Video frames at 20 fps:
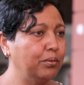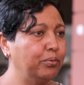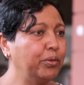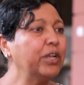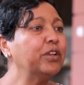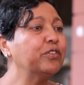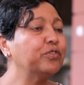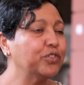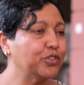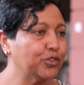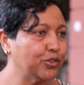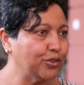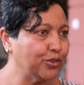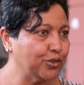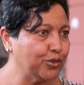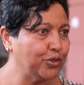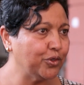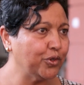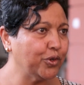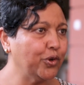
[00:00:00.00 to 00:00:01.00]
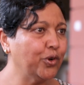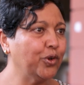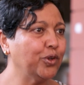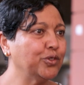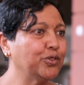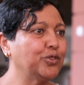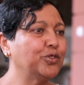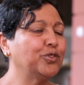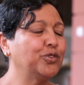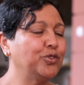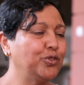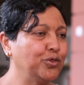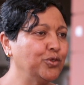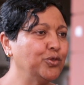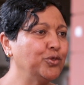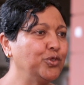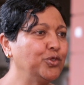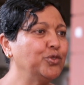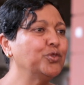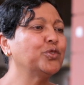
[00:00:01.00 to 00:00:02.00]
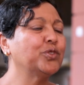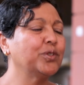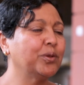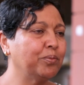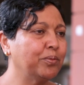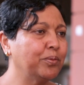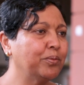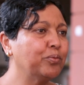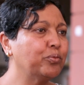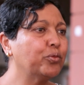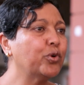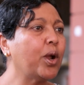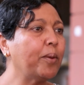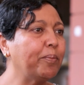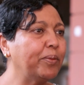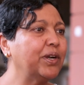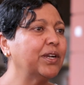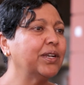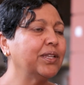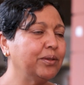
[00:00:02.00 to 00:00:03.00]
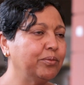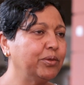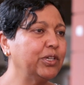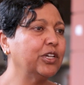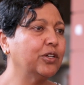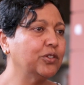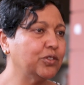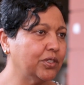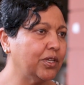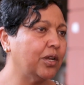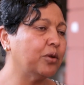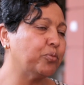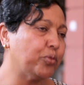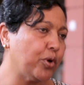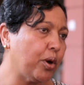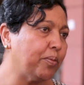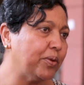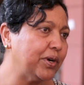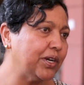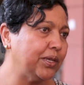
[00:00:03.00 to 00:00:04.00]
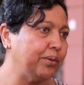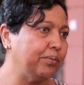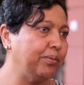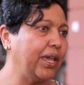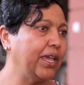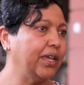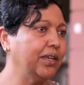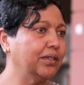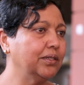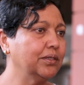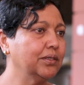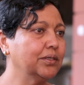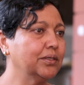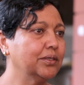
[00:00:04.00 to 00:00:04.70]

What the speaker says: beneficial to the girls to use them properly because they are properly made.